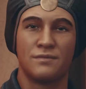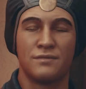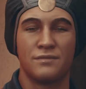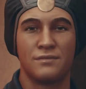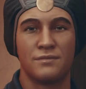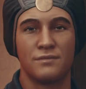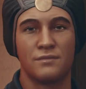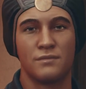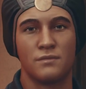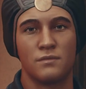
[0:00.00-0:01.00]

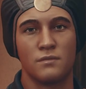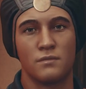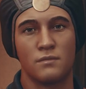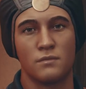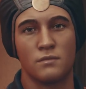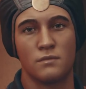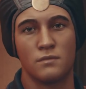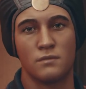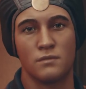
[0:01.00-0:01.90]
No one is speaking in this clip.